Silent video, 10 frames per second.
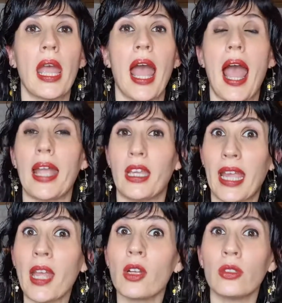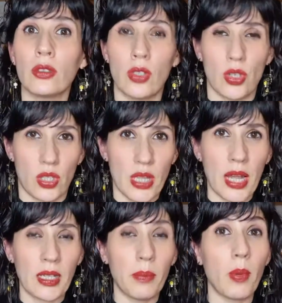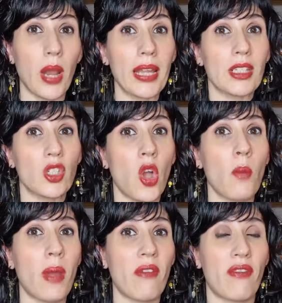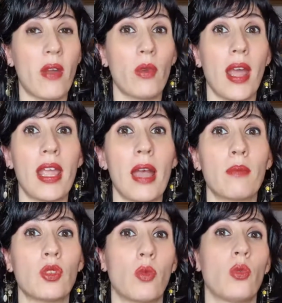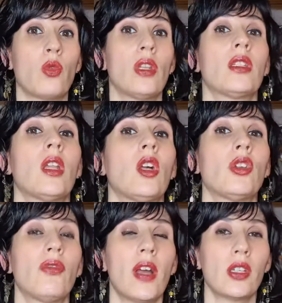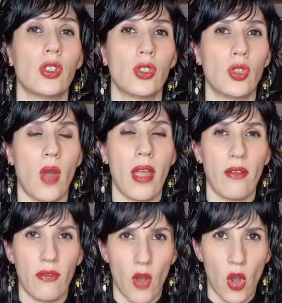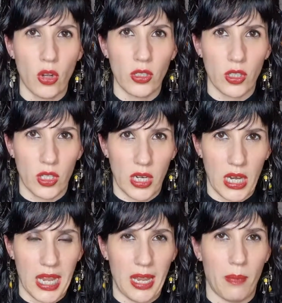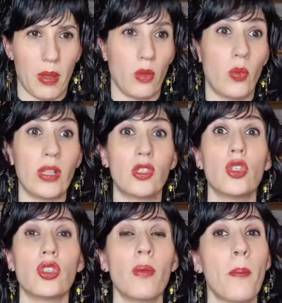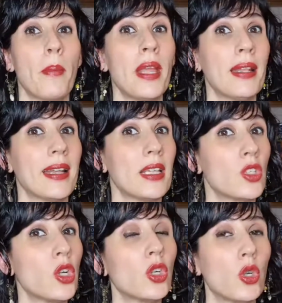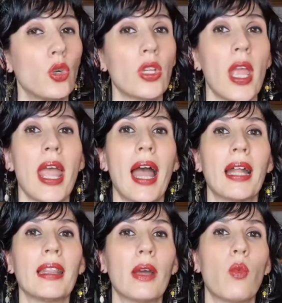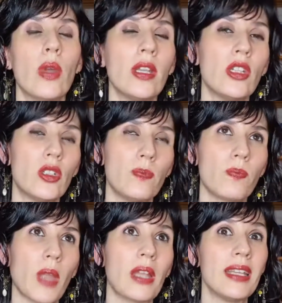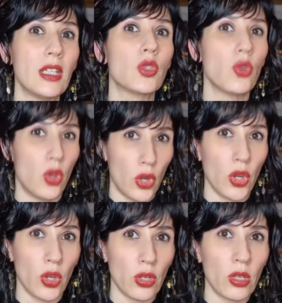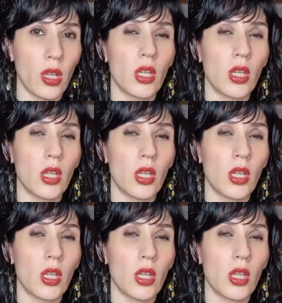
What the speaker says: I can understand it, but it's not my favorite. I am someone who needs a lot of action, so I fall asleep, which doesn't mean that it's not good, and that we need to learn